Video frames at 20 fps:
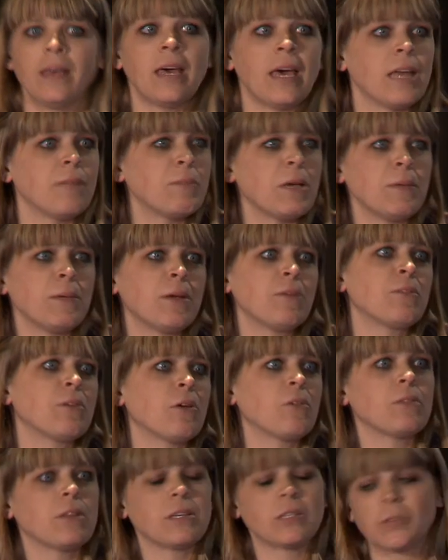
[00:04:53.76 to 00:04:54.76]
And maybe you
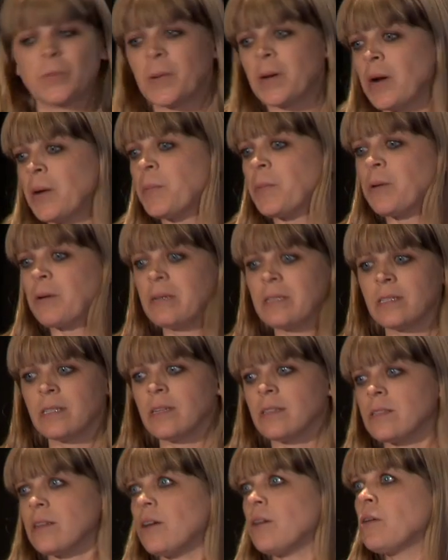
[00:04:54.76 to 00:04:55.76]
know this, but our
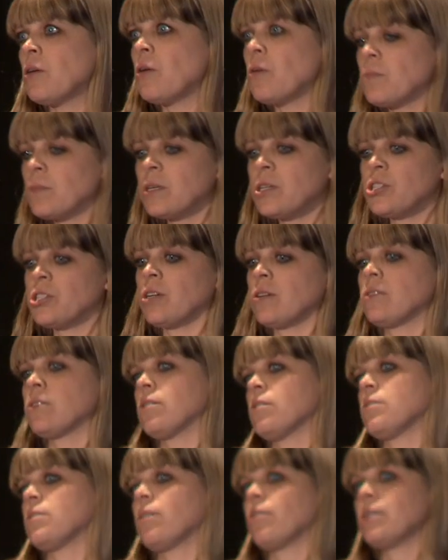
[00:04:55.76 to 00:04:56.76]
prisons, our homeless
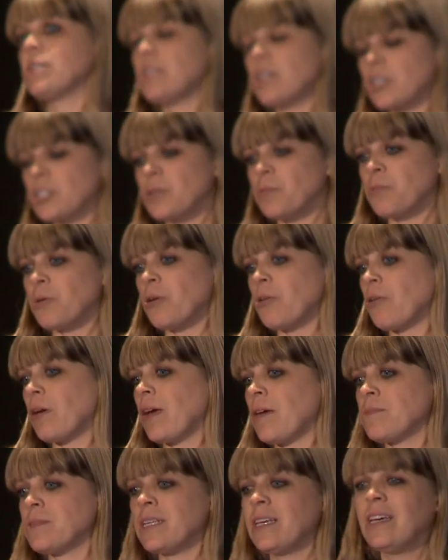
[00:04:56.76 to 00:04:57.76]
shelters, our addiction
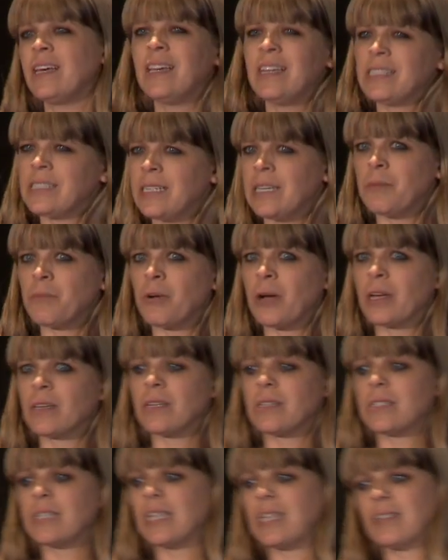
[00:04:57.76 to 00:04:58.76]
programs, teen
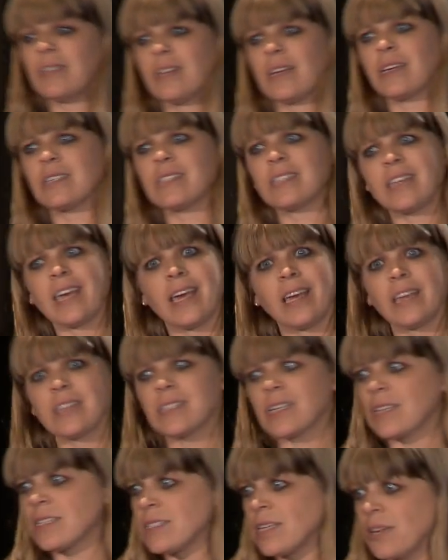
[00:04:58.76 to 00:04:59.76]
pregnancy clinics,
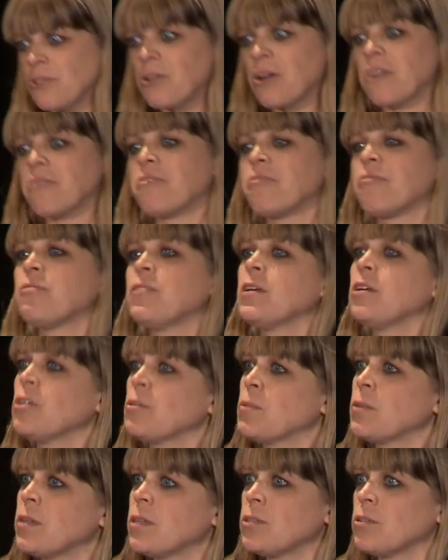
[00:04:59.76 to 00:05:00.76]
gangs, etc., are
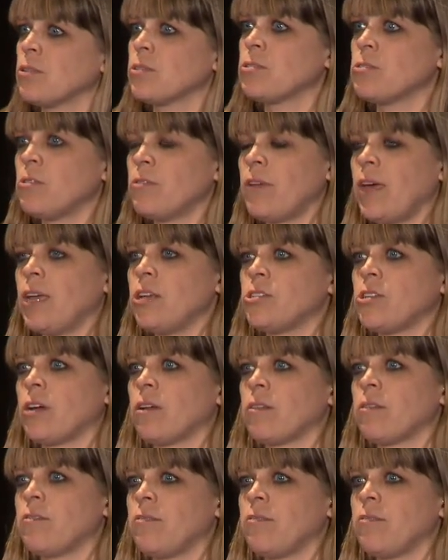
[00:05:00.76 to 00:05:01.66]
filled with adults who have aged out of